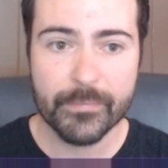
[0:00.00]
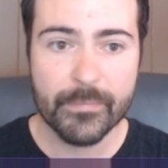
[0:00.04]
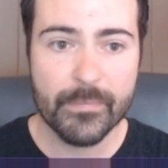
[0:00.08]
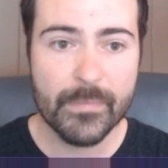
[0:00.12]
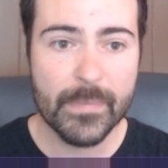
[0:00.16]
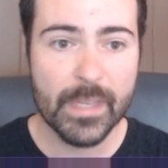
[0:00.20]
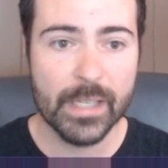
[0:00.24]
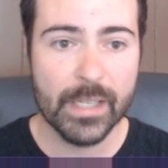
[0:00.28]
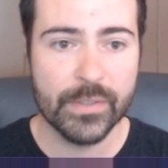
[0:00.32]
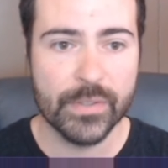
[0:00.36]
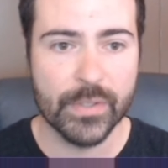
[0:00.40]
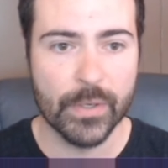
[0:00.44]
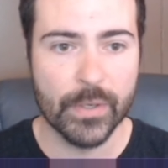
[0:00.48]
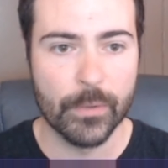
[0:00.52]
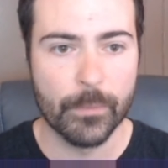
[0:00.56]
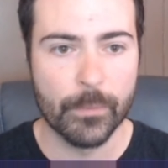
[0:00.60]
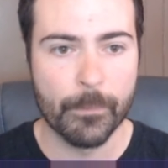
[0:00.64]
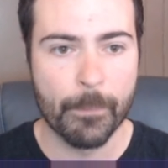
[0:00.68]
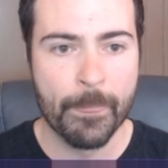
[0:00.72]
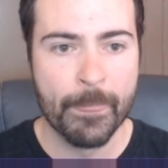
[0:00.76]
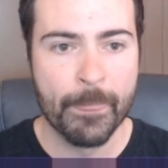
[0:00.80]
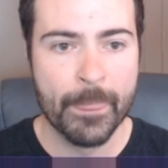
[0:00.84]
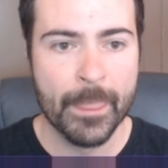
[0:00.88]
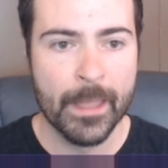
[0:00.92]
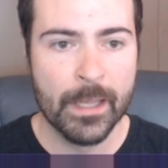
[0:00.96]
So
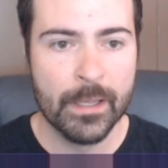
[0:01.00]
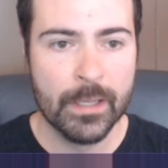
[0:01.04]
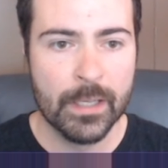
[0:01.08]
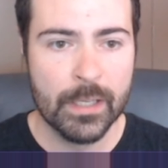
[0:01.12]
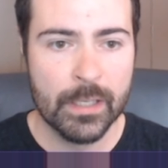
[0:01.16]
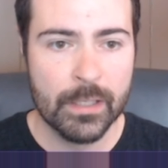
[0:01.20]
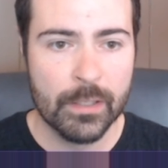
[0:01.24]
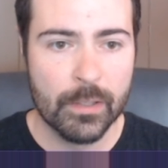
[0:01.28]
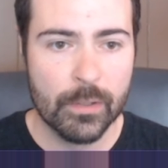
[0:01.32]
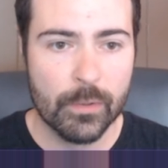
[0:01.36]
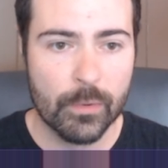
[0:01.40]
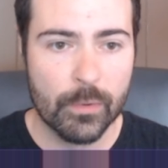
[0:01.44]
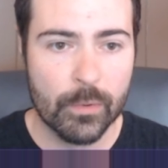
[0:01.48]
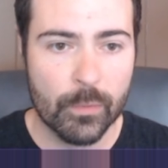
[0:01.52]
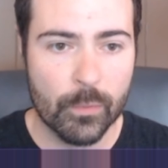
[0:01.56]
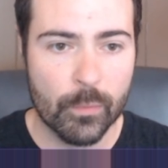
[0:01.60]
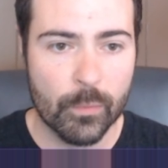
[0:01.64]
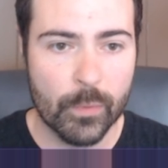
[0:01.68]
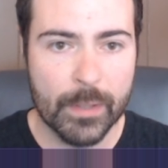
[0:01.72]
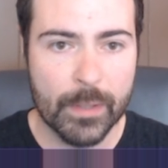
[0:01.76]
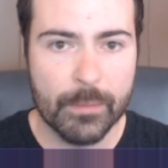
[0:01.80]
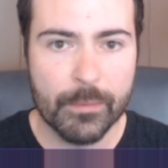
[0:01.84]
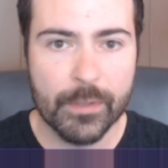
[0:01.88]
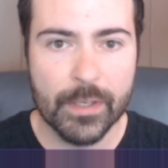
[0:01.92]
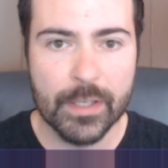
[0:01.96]
what I'm
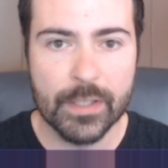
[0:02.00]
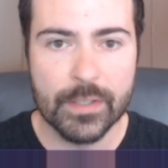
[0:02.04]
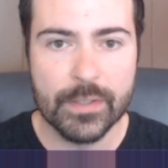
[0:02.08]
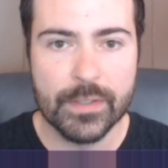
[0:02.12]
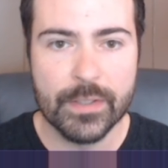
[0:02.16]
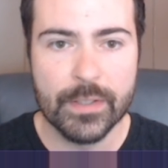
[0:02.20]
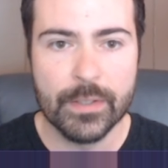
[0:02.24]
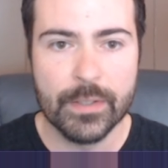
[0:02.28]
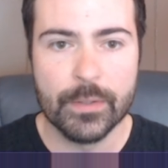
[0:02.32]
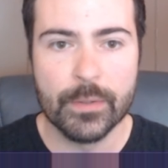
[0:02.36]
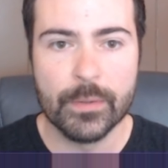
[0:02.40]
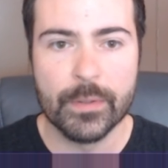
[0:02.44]
going to do